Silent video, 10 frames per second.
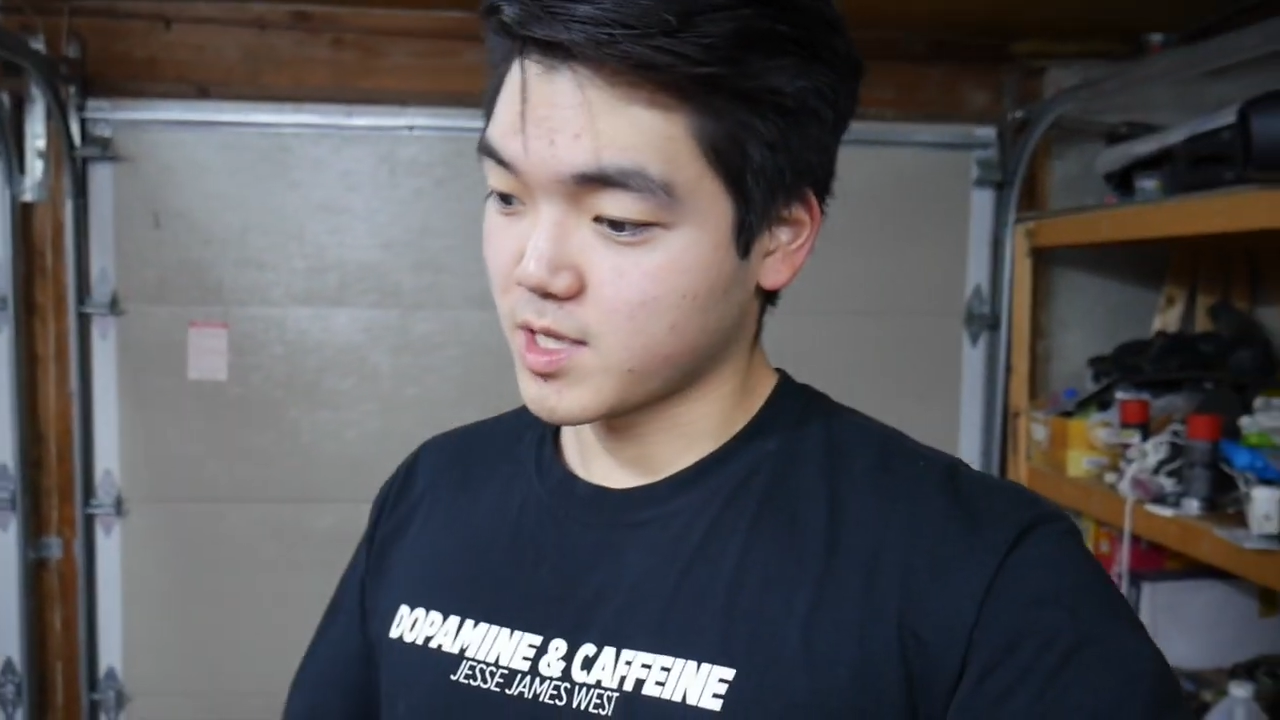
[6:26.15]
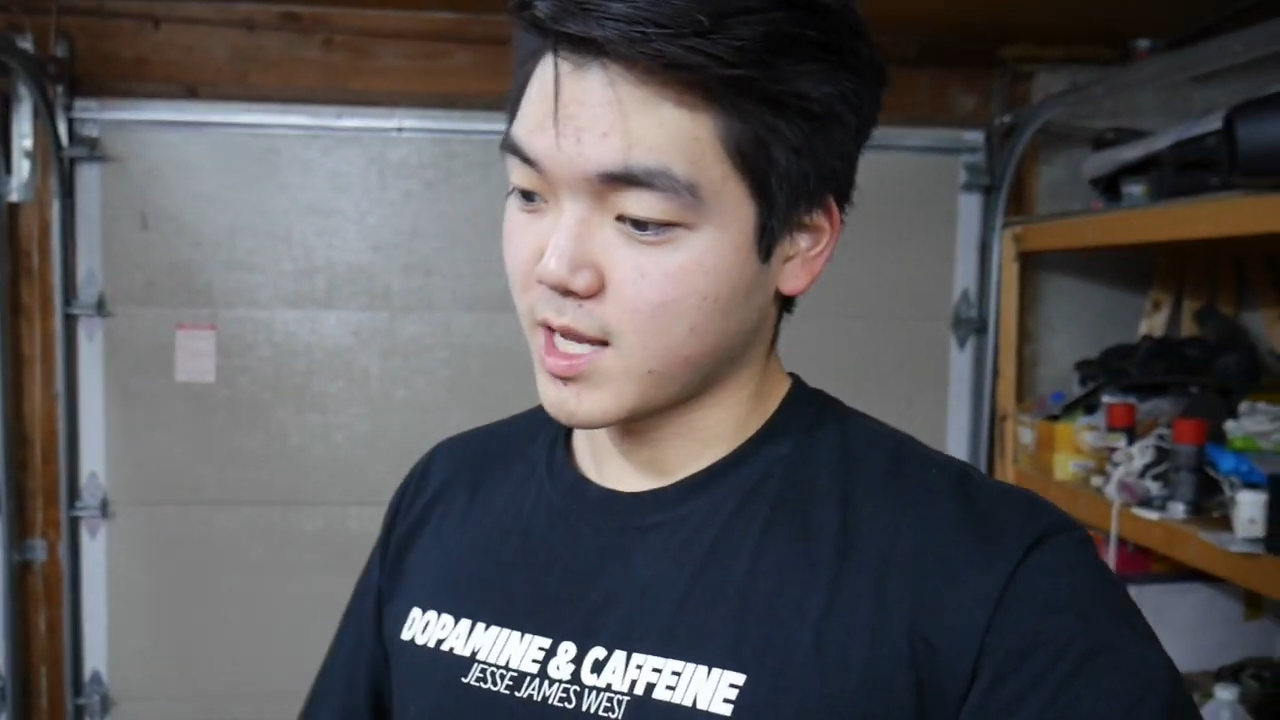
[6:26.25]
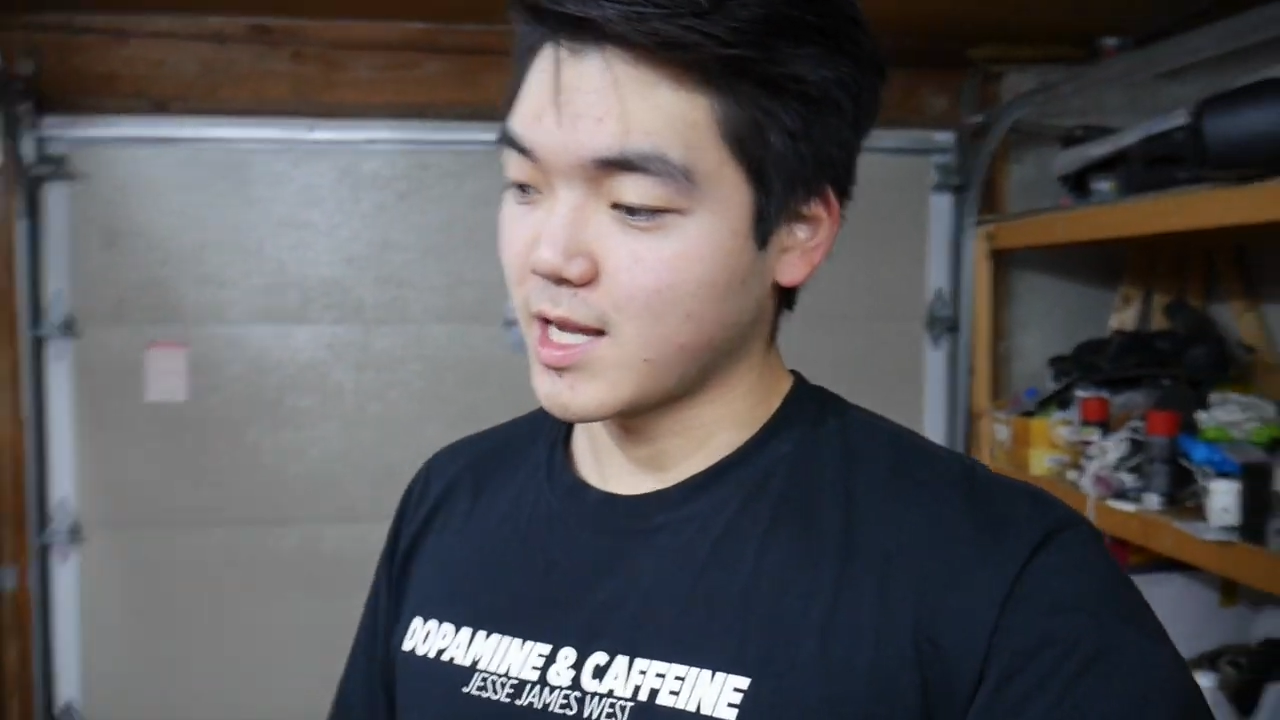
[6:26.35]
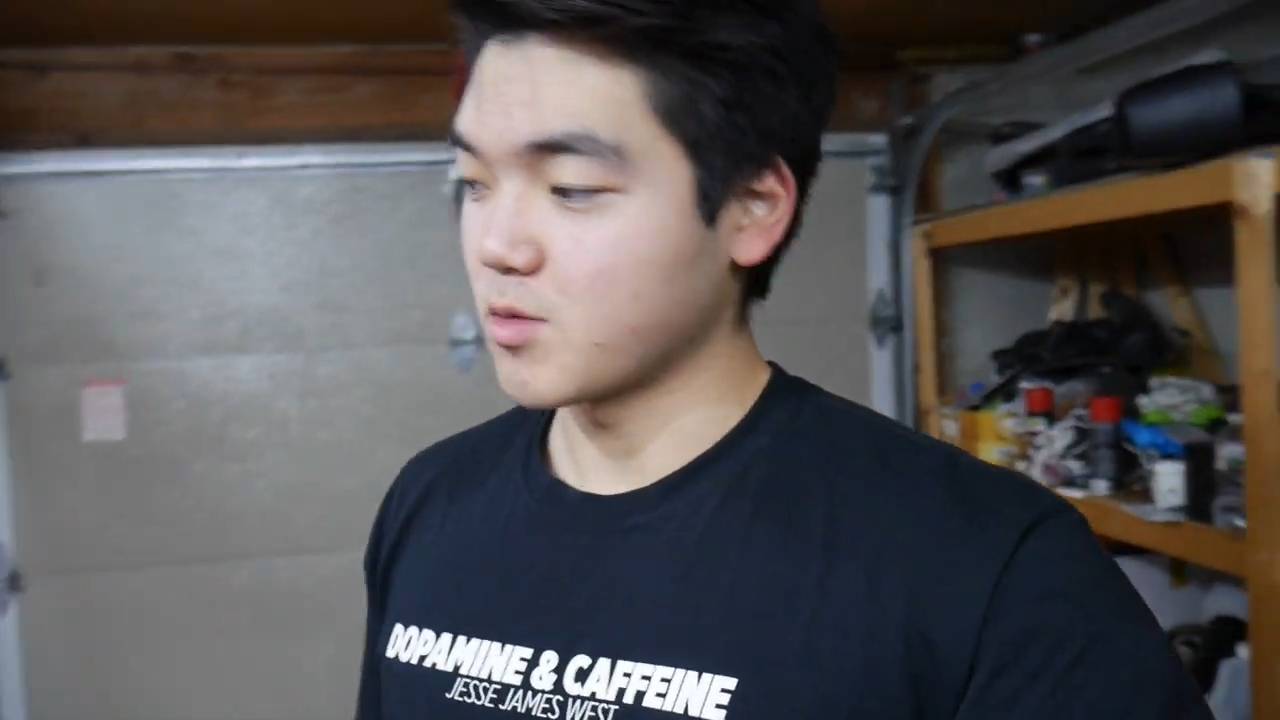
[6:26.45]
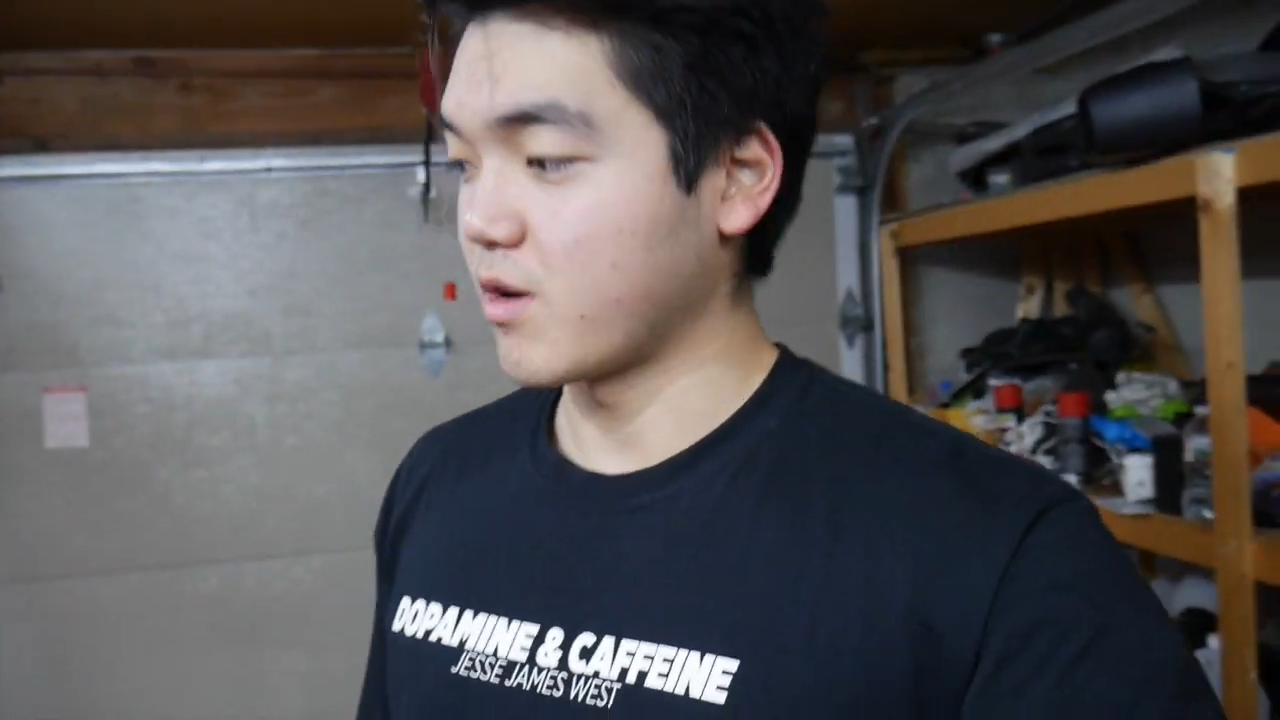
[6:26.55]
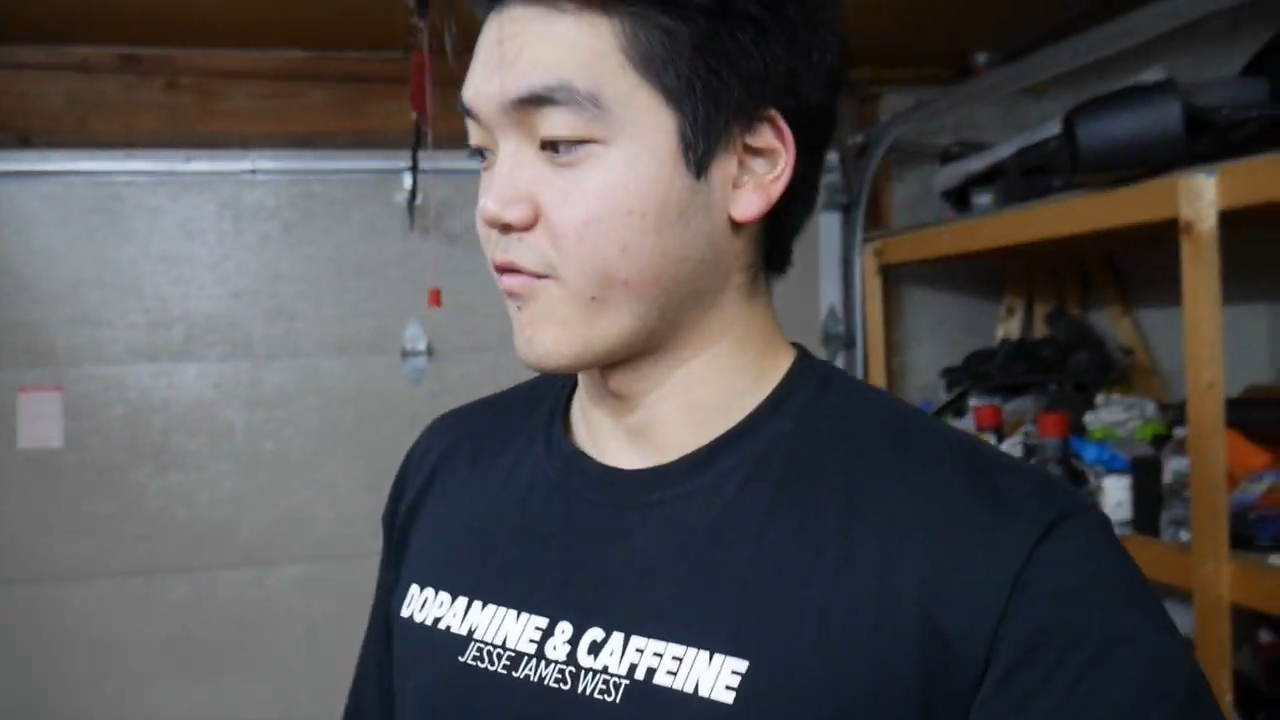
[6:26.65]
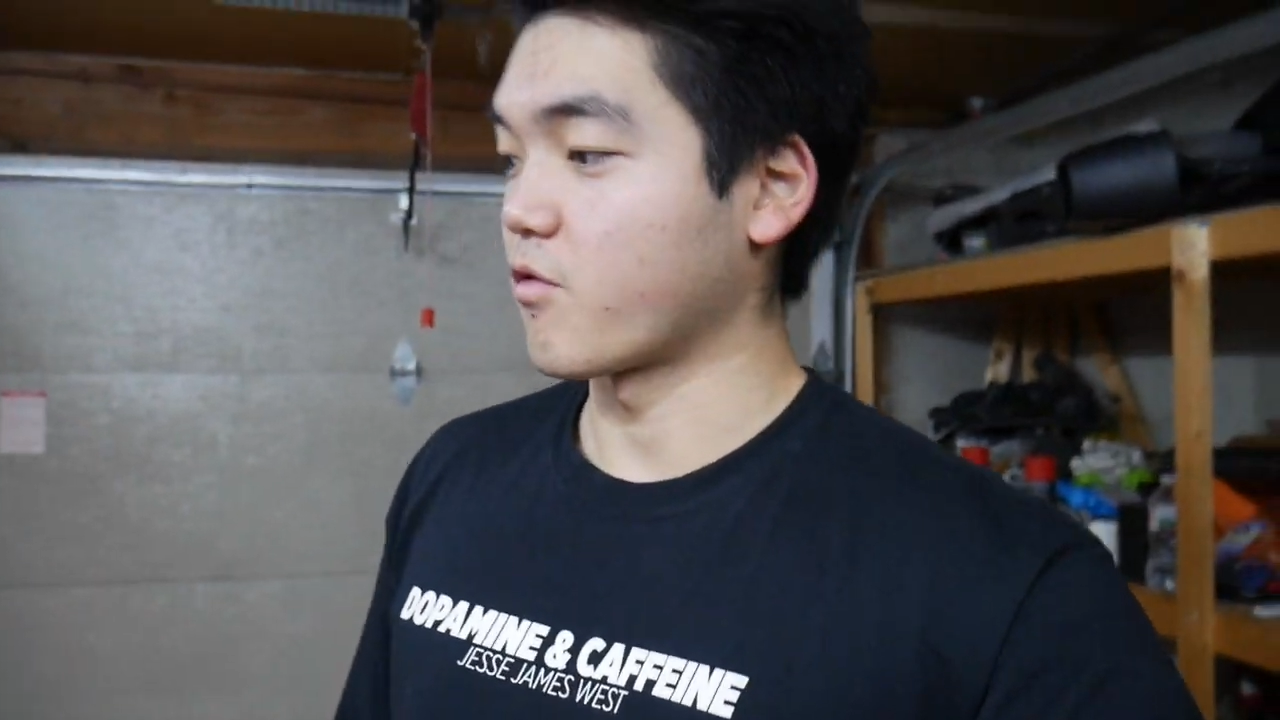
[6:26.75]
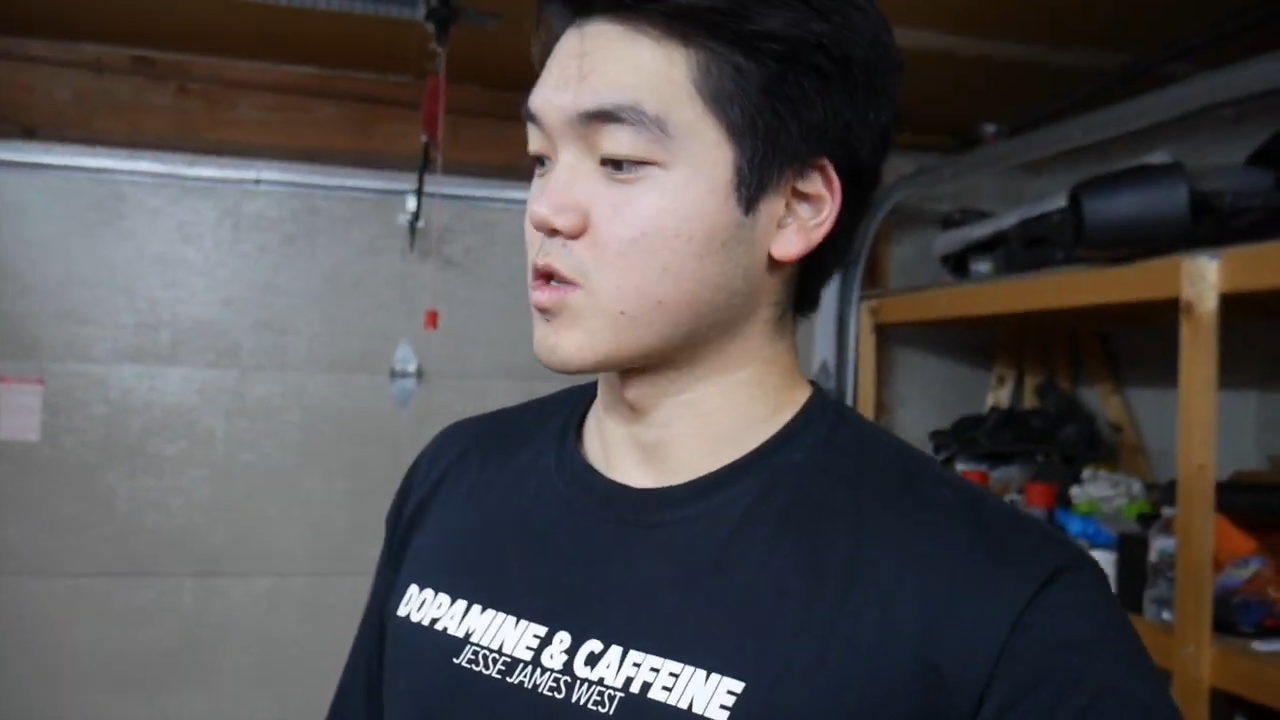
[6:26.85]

K24